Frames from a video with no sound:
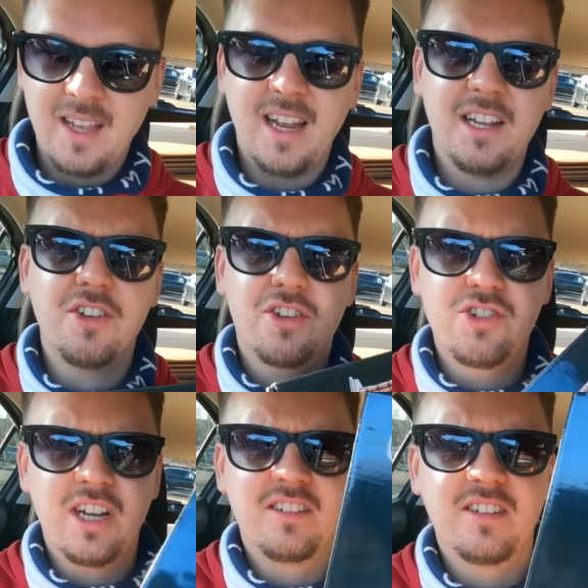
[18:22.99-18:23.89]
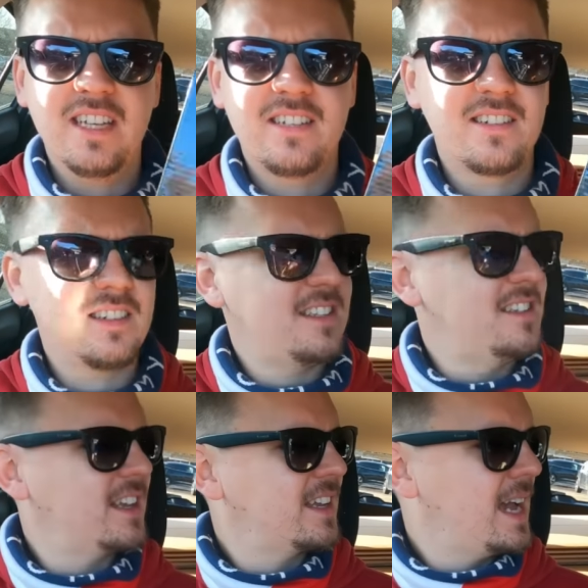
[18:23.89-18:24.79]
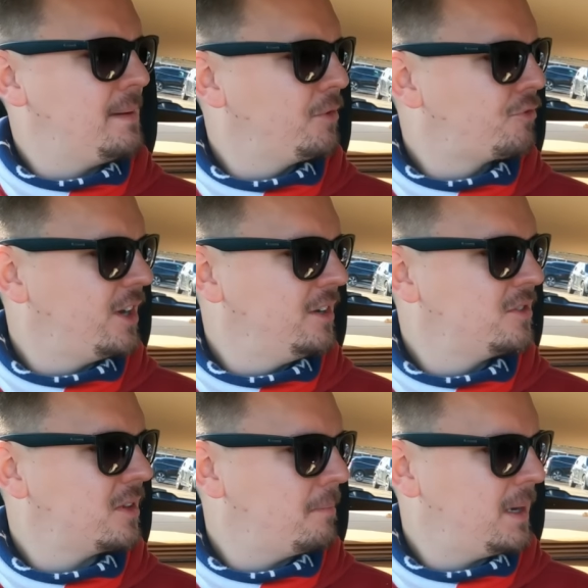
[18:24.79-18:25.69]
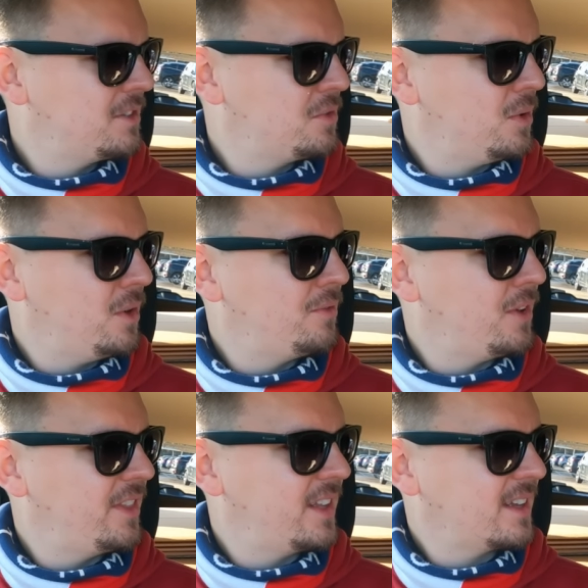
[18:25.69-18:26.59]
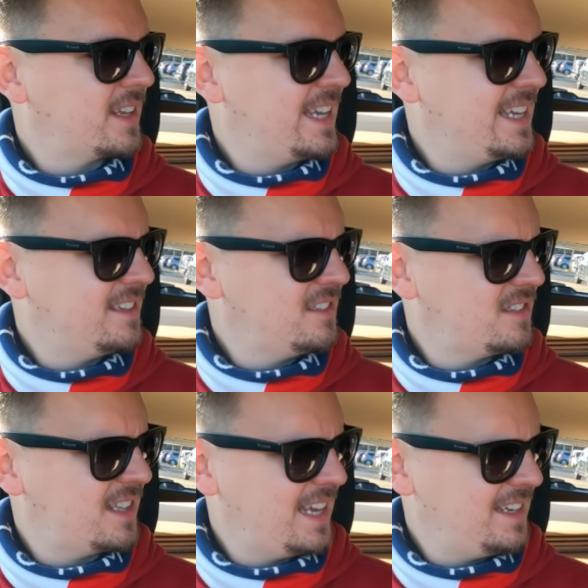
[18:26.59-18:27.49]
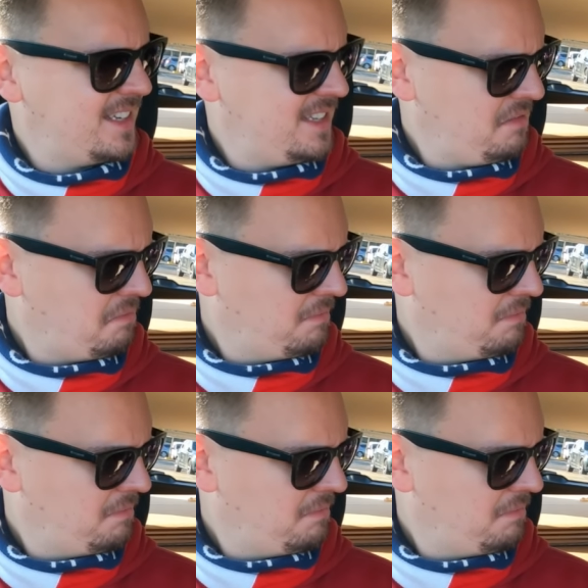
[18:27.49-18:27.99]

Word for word: And I took a chance on this. This is a Game of Thrones Puzzle of the King's Landing.